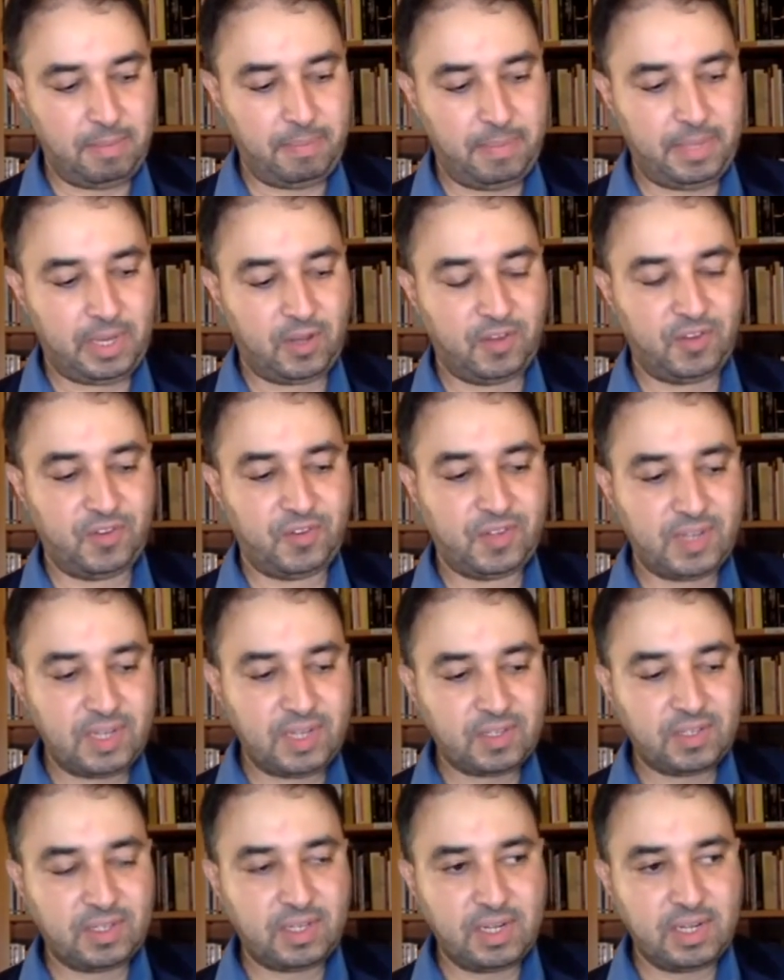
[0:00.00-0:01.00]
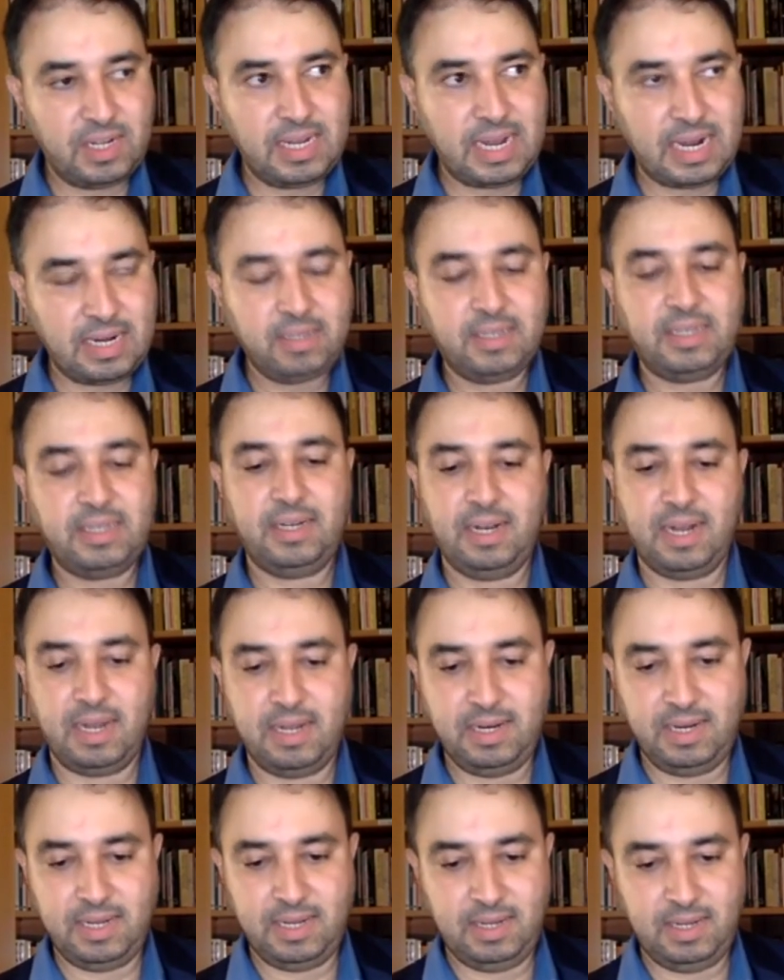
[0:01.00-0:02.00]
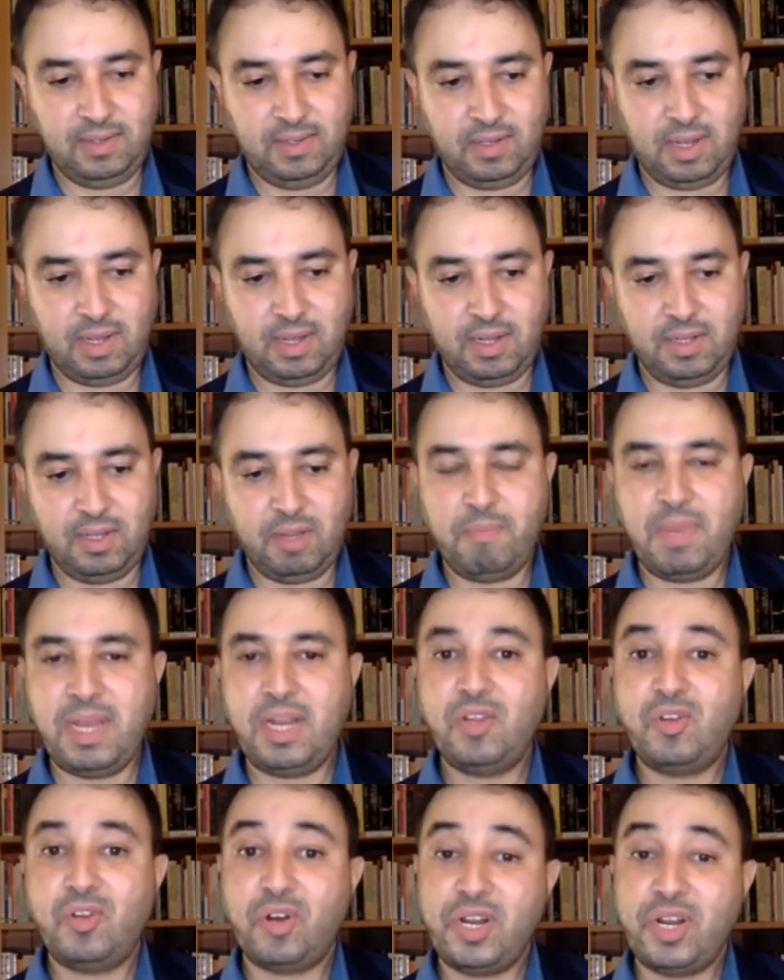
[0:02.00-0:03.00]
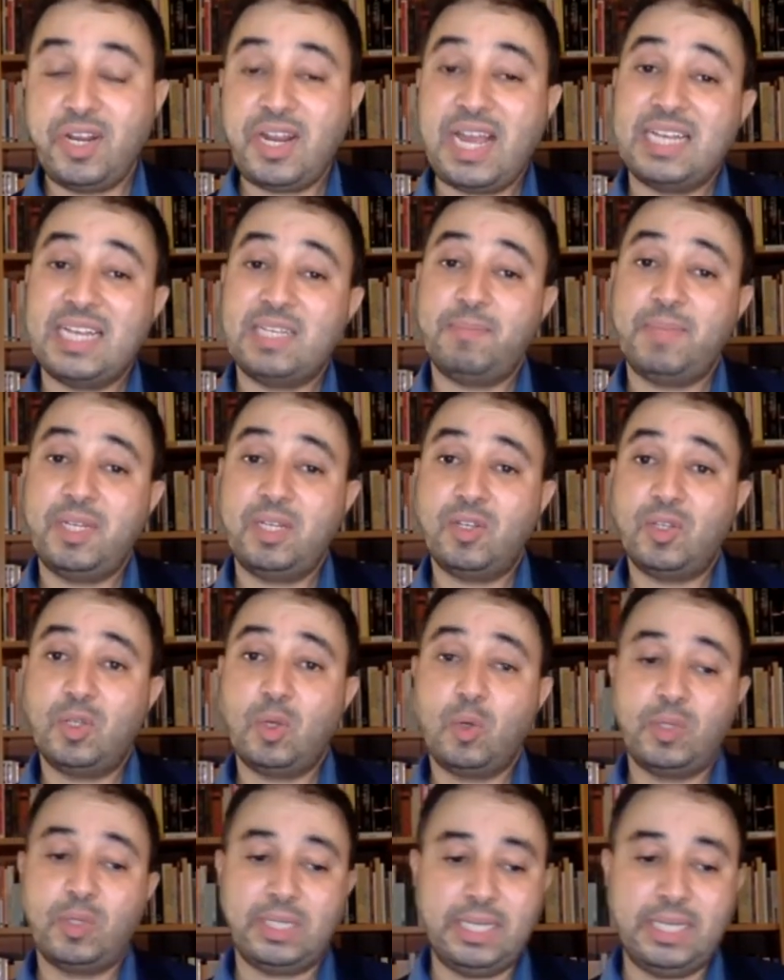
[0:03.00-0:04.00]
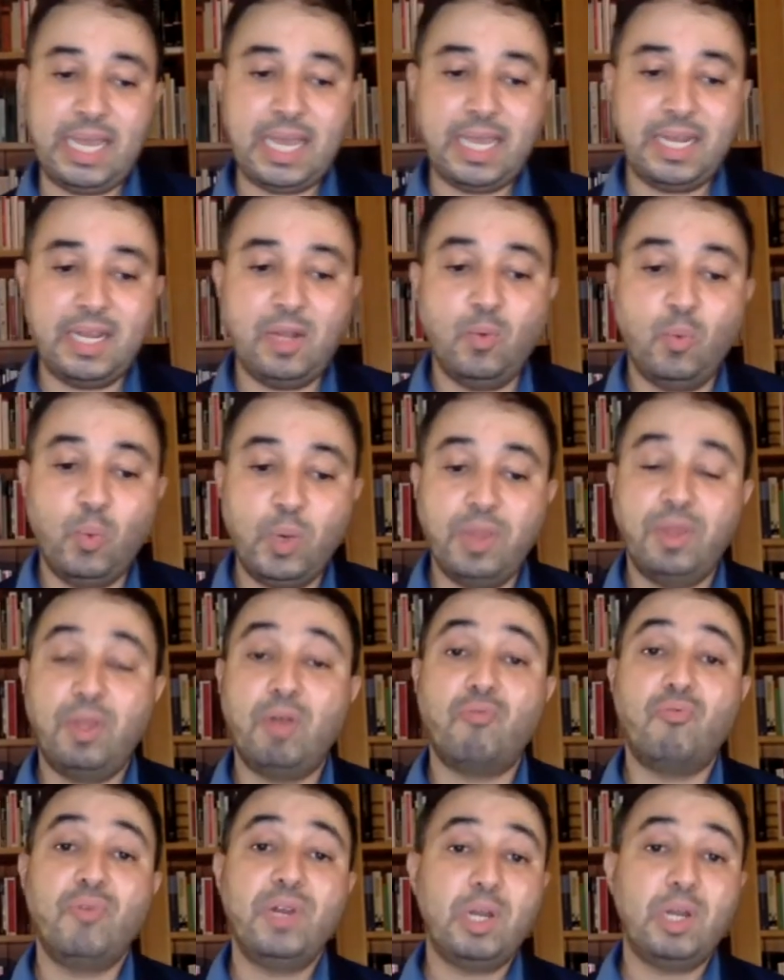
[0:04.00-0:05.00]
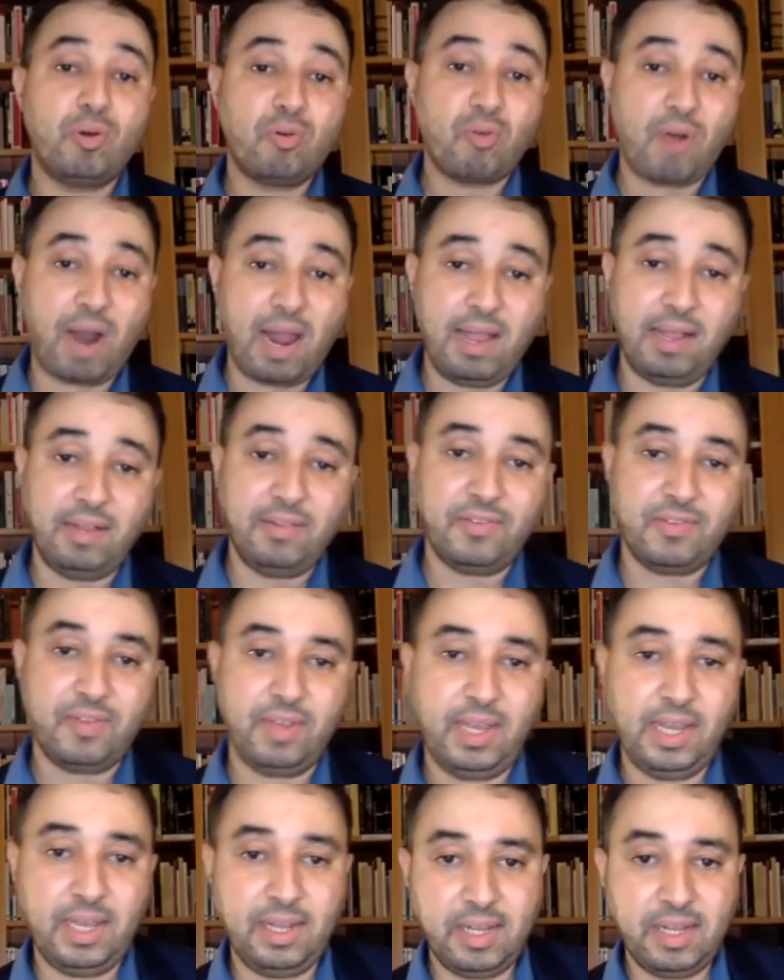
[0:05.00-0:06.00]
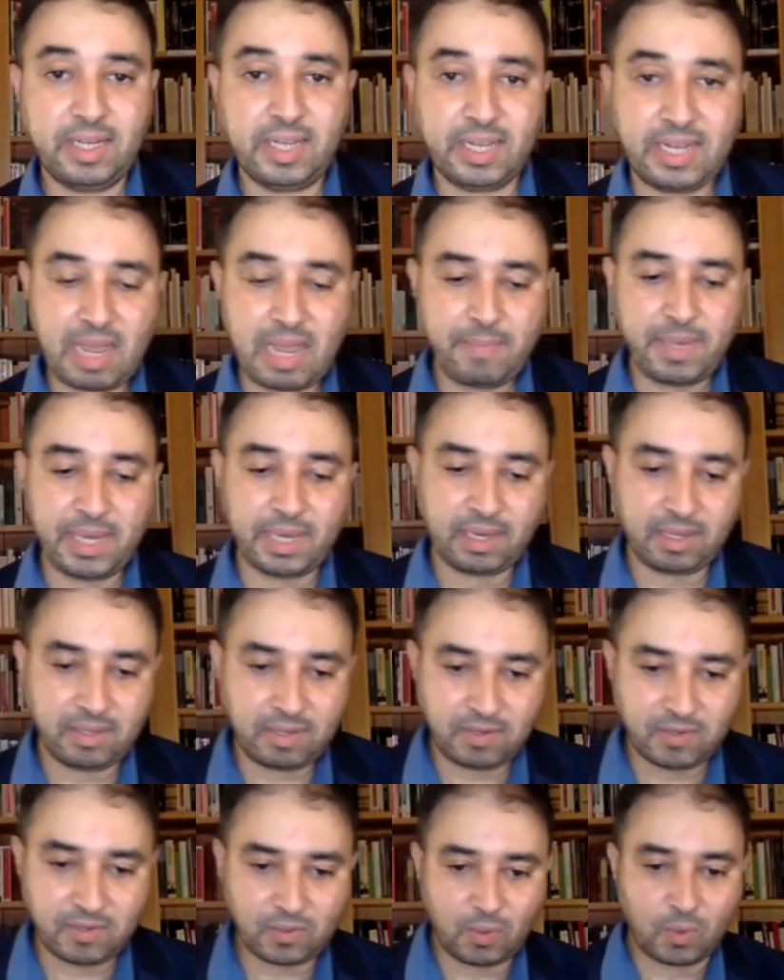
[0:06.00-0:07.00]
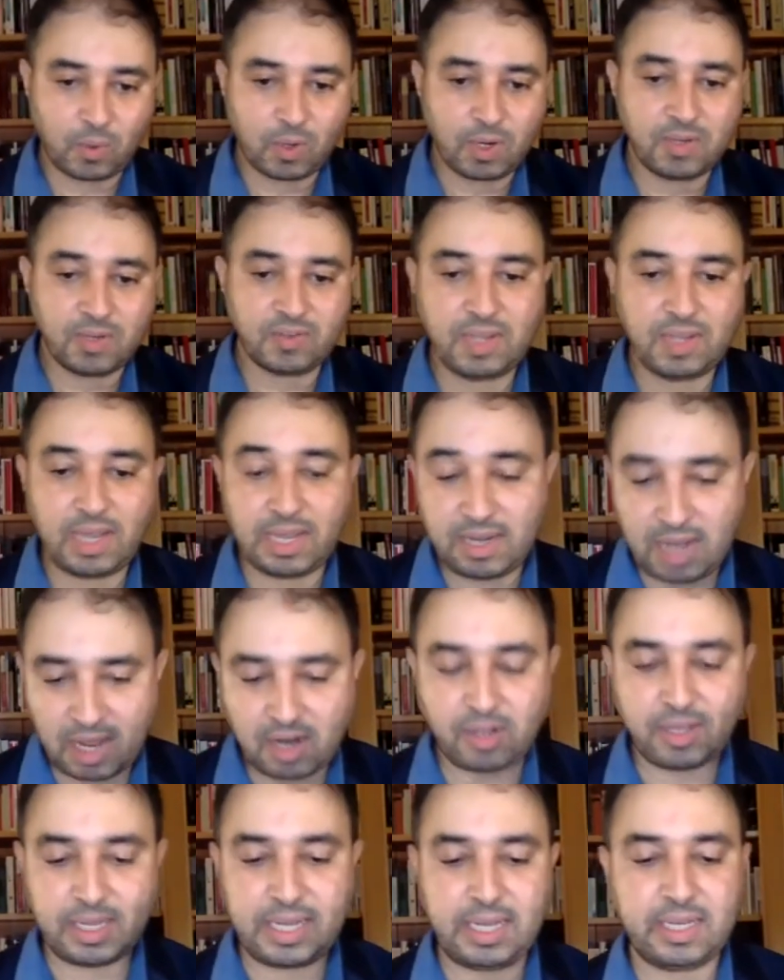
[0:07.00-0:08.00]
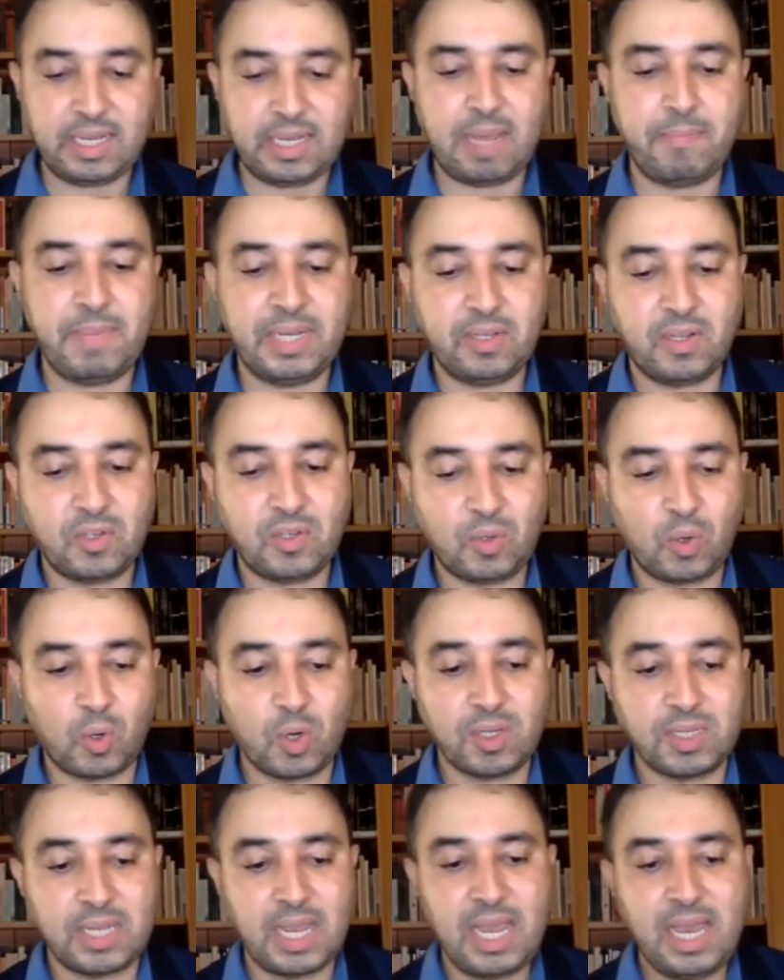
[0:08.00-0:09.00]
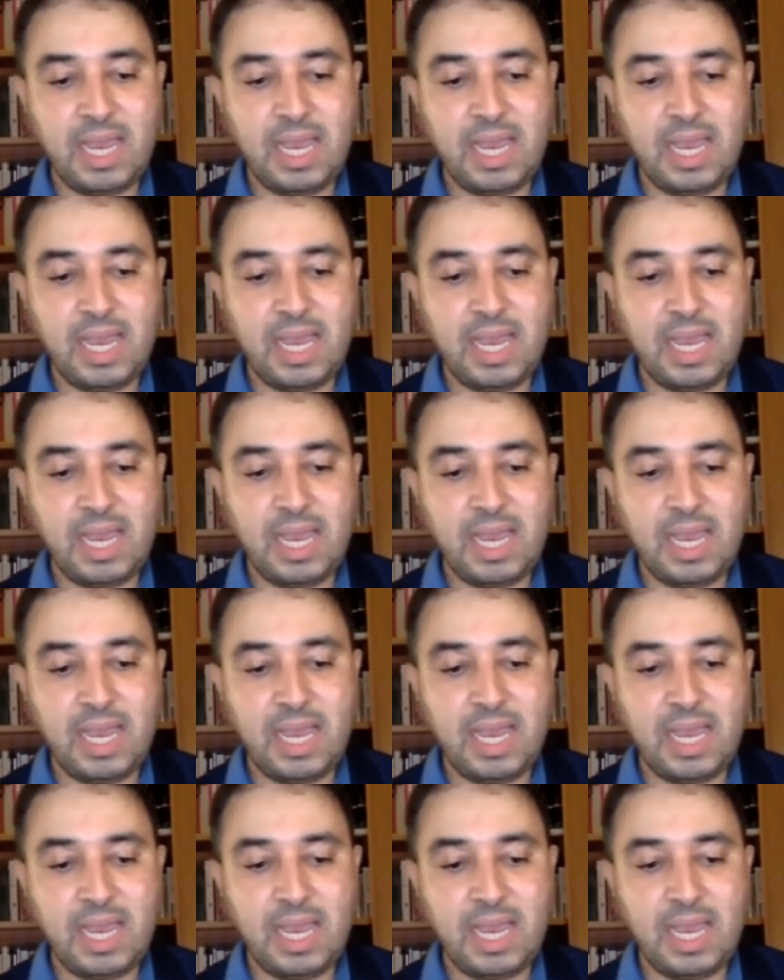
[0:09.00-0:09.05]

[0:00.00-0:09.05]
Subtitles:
because since the 1990s, the Mediterranean has been associated with the Rio Grande in academic discourse, and not only academic discourse.